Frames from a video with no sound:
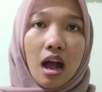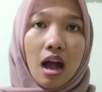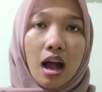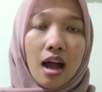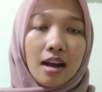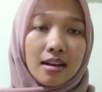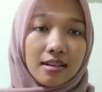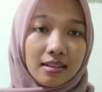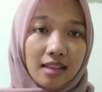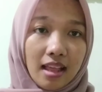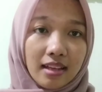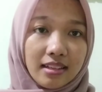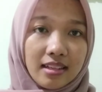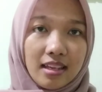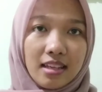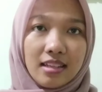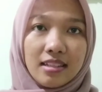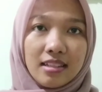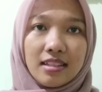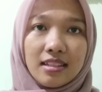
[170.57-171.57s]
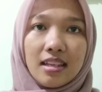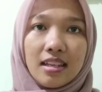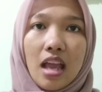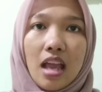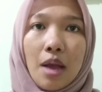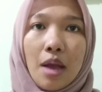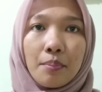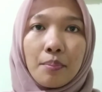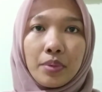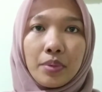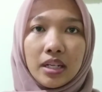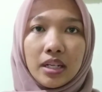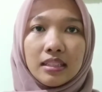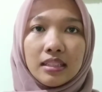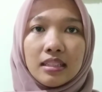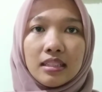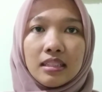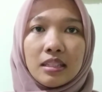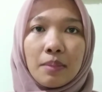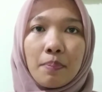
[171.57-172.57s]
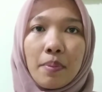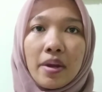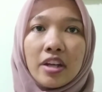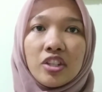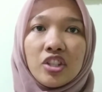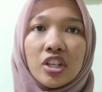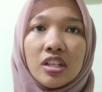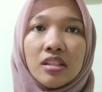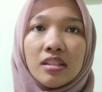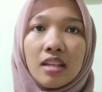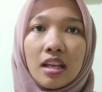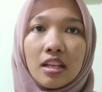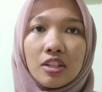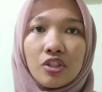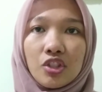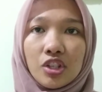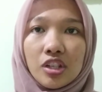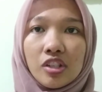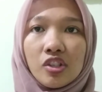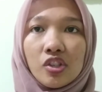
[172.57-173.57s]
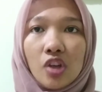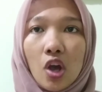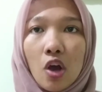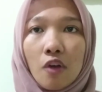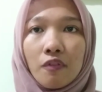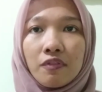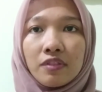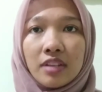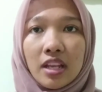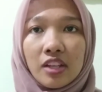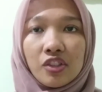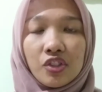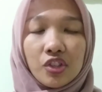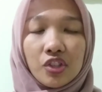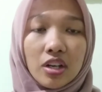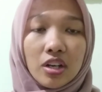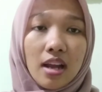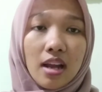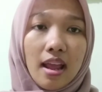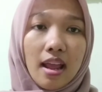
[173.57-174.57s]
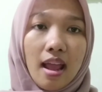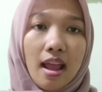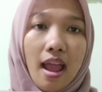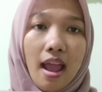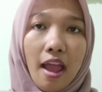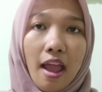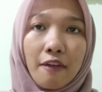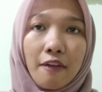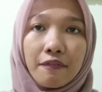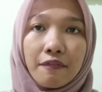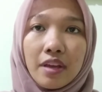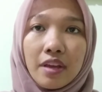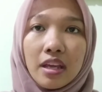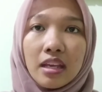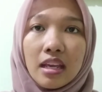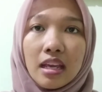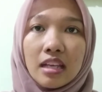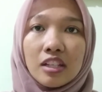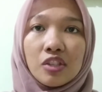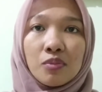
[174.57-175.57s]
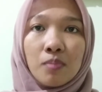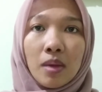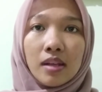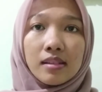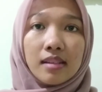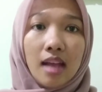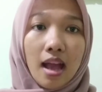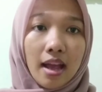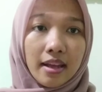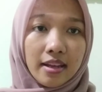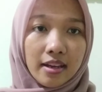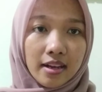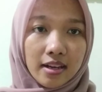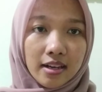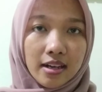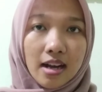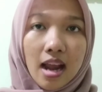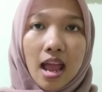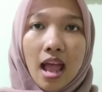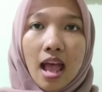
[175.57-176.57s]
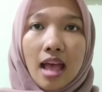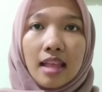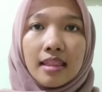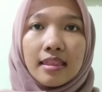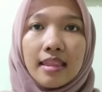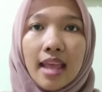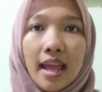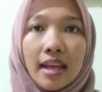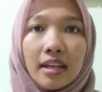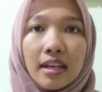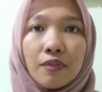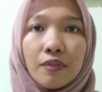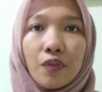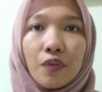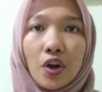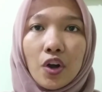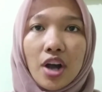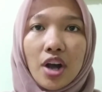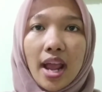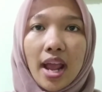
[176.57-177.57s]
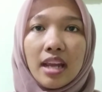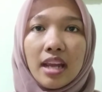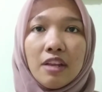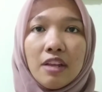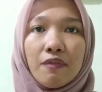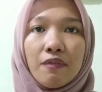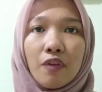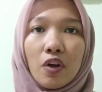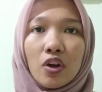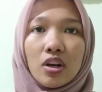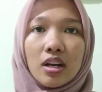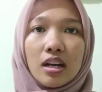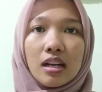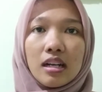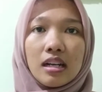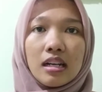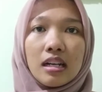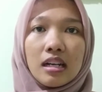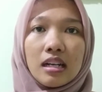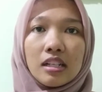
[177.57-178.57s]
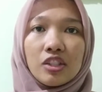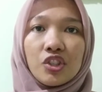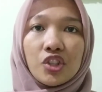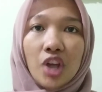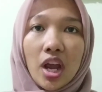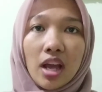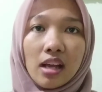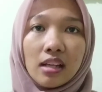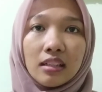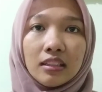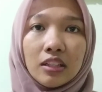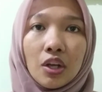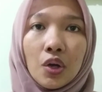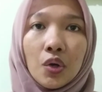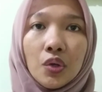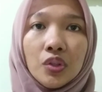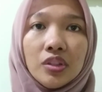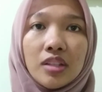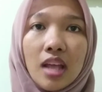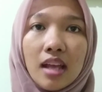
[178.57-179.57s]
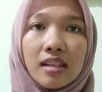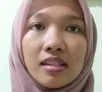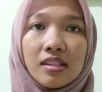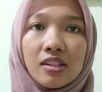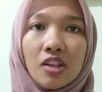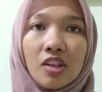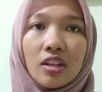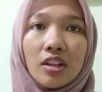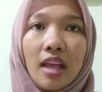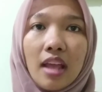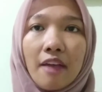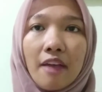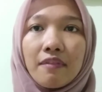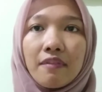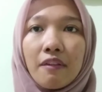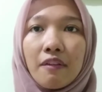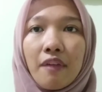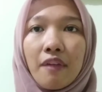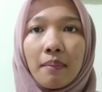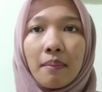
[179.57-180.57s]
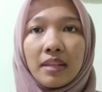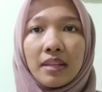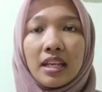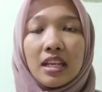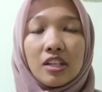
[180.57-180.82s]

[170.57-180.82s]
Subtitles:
are lucky. But the percentages of nester having is much higher than for a child who does not have a family